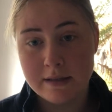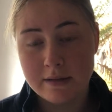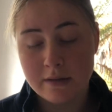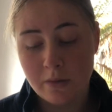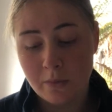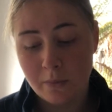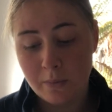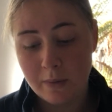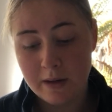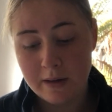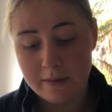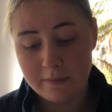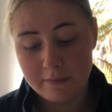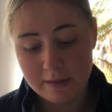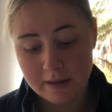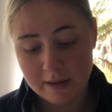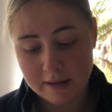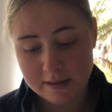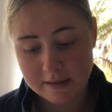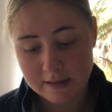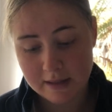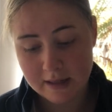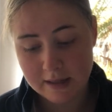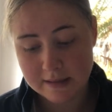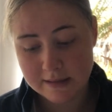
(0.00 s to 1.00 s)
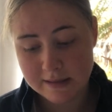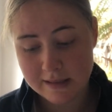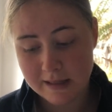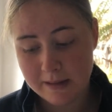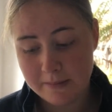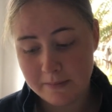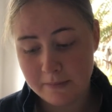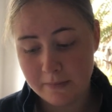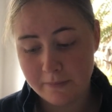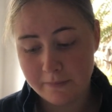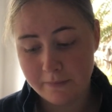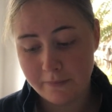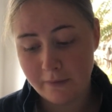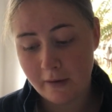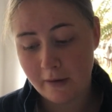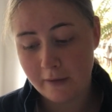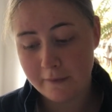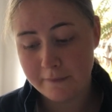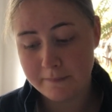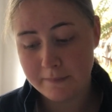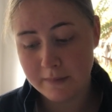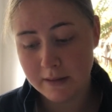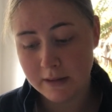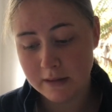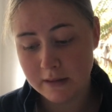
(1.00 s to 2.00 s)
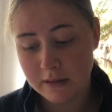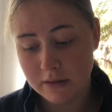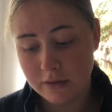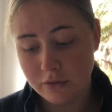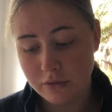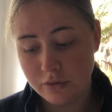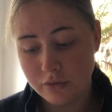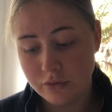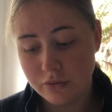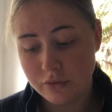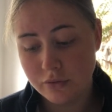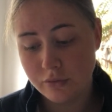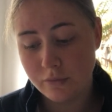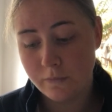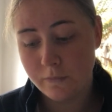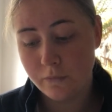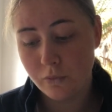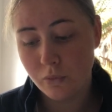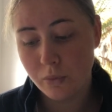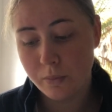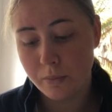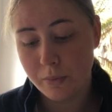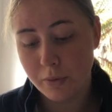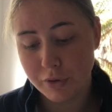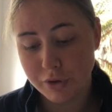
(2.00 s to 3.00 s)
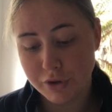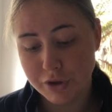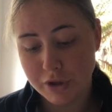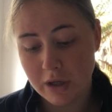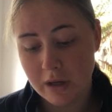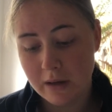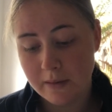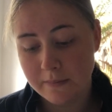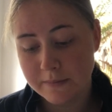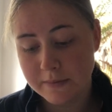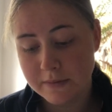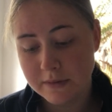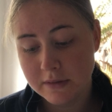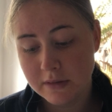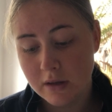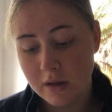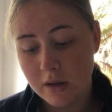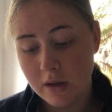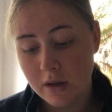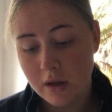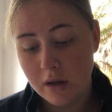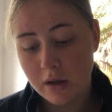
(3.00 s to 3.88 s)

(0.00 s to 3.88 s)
so whenever they say team of 5 million you do 4 push-ups,